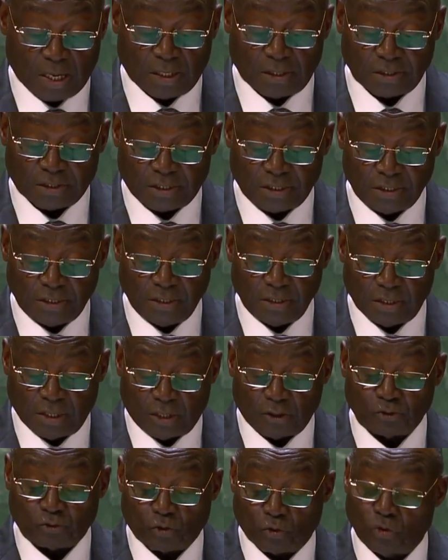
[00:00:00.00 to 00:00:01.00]
of our
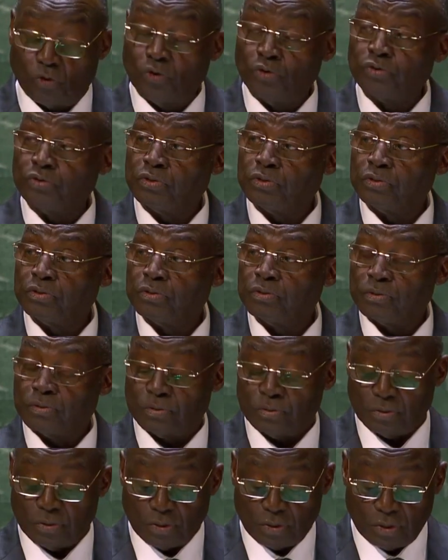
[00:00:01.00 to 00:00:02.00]
health systems
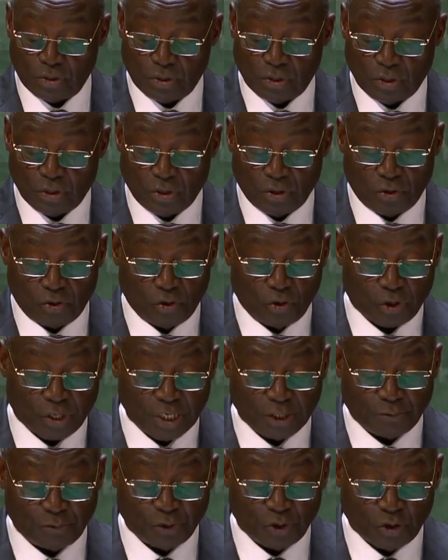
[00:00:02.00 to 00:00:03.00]
and has,
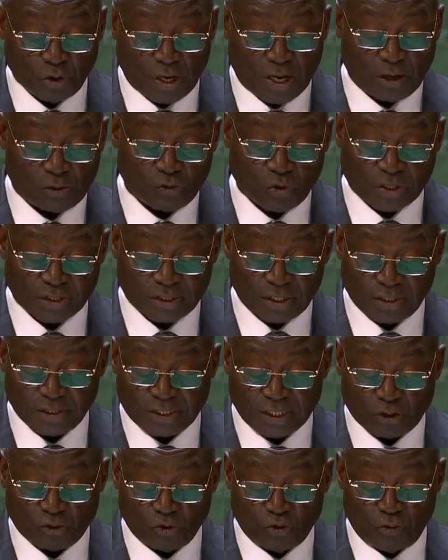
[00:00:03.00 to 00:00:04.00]
among other things,
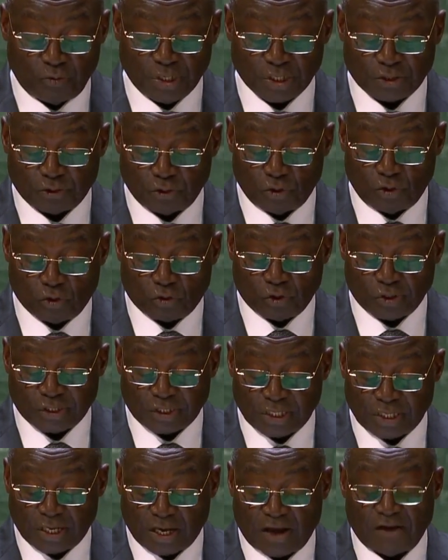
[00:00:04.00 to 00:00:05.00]
slowed
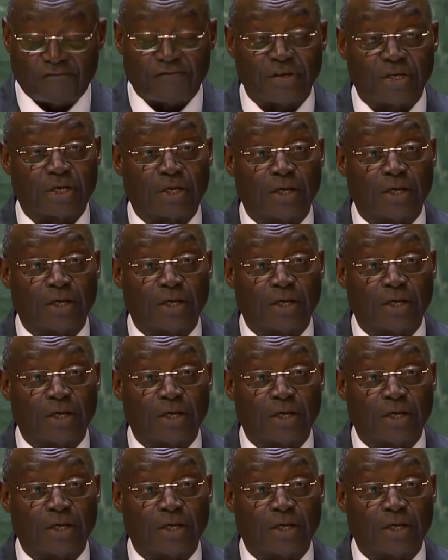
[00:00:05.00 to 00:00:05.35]
down the